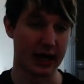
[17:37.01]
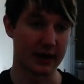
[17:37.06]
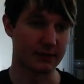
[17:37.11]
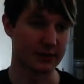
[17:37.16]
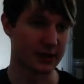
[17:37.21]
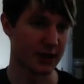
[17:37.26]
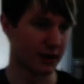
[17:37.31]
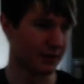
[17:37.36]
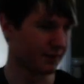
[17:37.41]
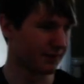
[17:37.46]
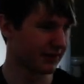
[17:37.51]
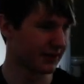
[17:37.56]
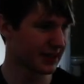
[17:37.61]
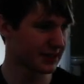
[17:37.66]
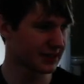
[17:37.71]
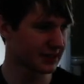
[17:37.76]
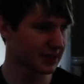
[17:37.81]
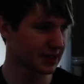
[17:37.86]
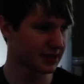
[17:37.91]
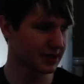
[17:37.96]
So this is
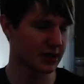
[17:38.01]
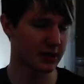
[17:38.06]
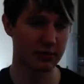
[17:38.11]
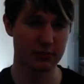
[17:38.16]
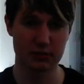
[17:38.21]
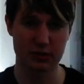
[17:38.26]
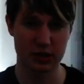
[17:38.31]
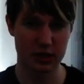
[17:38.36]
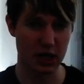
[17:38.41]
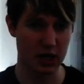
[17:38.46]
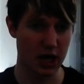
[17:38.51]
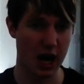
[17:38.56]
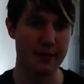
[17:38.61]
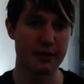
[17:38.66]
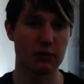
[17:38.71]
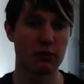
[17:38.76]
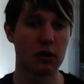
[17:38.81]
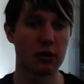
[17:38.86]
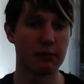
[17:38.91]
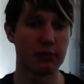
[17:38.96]
just a topic I
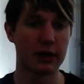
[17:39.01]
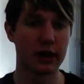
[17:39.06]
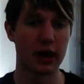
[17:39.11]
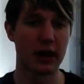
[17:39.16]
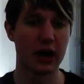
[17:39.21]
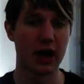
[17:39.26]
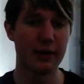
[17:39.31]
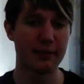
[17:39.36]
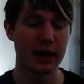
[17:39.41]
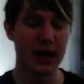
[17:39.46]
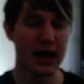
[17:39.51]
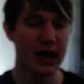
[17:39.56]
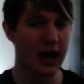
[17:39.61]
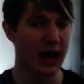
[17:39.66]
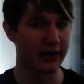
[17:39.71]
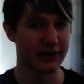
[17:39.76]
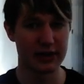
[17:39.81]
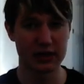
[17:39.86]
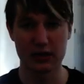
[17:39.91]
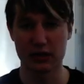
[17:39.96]
want to bring on up. I
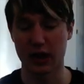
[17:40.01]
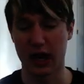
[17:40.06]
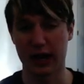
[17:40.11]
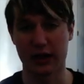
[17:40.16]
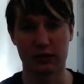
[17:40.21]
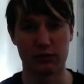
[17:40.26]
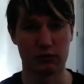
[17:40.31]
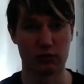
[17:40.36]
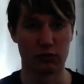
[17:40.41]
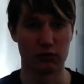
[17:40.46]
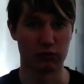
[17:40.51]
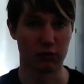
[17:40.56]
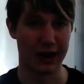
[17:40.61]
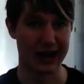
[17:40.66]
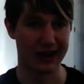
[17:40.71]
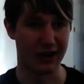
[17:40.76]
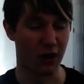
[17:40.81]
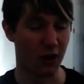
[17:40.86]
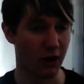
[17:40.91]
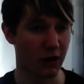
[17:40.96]
think I could write an
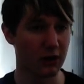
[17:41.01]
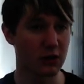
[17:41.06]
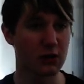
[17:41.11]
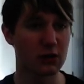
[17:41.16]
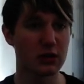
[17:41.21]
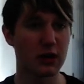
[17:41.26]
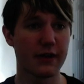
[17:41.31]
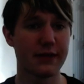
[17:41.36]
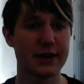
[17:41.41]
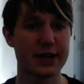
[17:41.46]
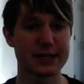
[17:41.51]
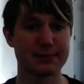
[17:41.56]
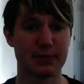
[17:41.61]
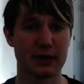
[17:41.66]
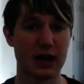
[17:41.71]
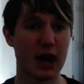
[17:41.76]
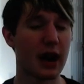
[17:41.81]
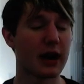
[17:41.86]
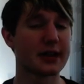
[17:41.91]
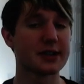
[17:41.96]
article on this, but
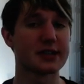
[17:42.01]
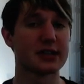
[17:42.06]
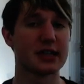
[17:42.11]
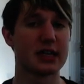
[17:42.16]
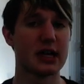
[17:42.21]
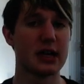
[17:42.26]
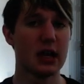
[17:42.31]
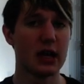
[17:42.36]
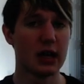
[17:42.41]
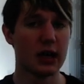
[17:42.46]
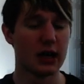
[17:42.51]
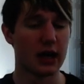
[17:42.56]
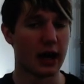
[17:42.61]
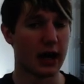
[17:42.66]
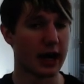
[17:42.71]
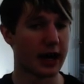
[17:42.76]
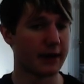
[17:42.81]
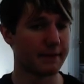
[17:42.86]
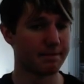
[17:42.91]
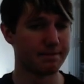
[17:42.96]
honestly,
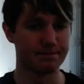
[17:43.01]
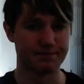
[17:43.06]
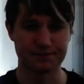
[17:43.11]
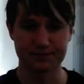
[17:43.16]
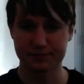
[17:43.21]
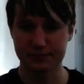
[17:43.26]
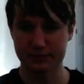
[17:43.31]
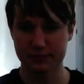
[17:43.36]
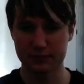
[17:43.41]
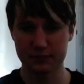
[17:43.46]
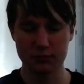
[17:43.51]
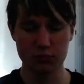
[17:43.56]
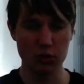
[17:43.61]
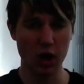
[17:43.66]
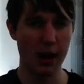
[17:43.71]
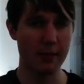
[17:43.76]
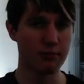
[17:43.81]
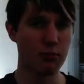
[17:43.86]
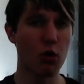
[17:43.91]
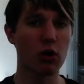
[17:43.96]
I'm
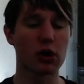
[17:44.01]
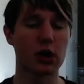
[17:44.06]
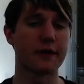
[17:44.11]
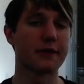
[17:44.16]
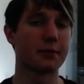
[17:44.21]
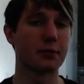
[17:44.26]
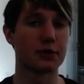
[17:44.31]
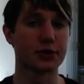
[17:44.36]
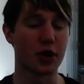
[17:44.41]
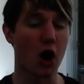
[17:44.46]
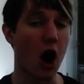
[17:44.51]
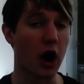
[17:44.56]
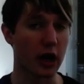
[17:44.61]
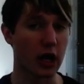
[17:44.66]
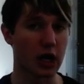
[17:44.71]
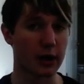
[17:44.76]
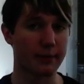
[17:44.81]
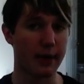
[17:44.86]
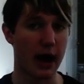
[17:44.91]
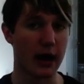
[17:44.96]
more comfortable talking
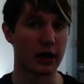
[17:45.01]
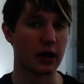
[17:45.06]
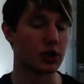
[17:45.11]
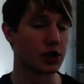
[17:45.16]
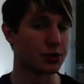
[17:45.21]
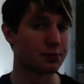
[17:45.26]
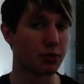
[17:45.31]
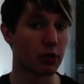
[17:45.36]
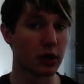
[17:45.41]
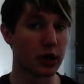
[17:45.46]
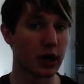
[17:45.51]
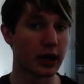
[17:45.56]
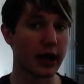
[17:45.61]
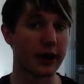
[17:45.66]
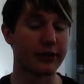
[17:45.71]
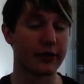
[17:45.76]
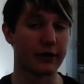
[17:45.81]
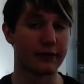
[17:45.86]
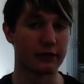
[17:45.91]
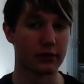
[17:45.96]
about it, just putting it out there
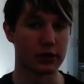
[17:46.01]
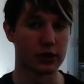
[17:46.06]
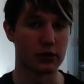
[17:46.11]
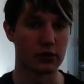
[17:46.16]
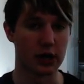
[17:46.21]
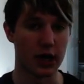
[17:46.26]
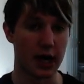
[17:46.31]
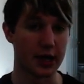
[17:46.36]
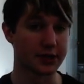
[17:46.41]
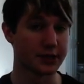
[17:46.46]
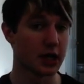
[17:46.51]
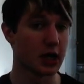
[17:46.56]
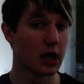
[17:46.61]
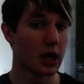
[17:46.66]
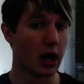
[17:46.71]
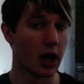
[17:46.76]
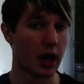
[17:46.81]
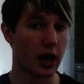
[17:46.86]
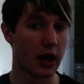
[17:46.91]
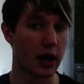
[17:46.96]
for you guys.
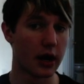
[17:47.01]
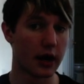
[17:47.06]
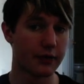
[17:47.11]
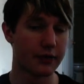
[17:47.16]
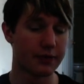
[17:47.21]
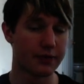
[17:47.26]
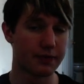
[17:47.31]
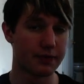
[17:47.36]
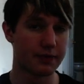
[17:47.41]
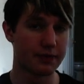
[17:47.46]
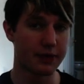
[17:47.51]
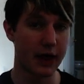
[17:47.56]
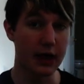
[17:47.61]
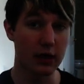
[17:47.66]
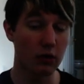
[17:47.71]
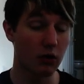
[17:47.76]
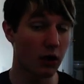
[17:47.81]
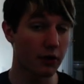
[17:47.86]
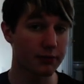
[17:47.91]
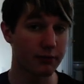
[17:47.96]
Thank you
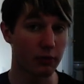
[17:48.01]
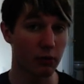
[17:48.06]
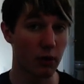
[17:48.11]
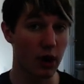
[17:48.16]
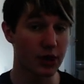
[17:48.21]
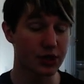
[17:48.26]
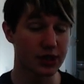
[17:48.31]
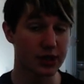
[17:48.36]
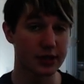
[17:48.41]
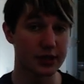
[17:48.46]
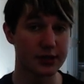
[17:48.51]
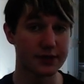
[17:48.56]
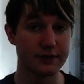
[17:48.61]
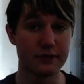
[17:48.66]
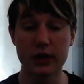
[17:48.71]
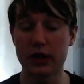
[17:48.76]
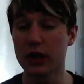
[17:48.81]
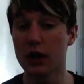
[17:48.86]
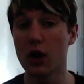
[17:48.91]
all for watching this video.